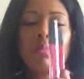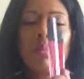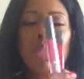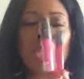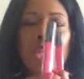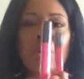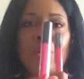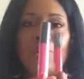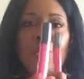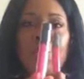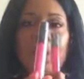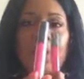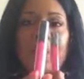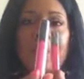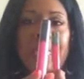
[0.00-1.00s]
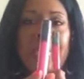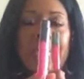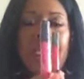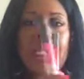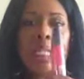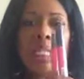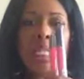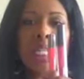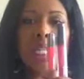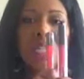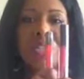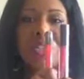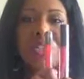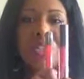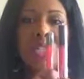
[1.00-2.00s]
you know, pretty pink
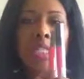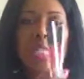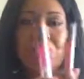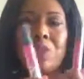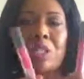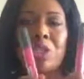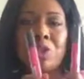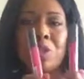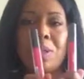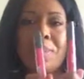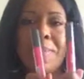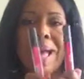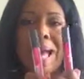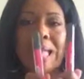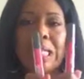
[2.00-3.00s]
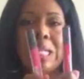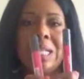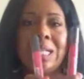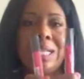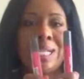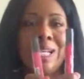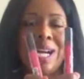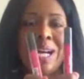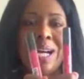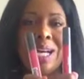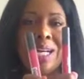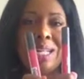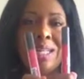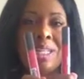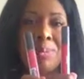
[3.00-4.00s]
color. So these are their matte
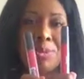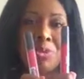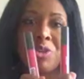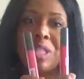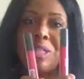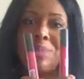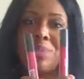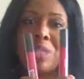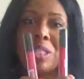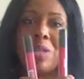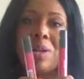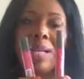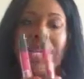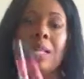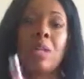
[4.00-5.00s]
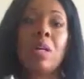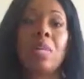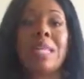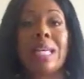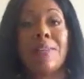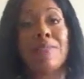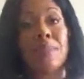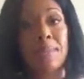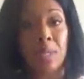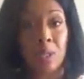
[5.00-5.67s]
lip creams. So I got all that from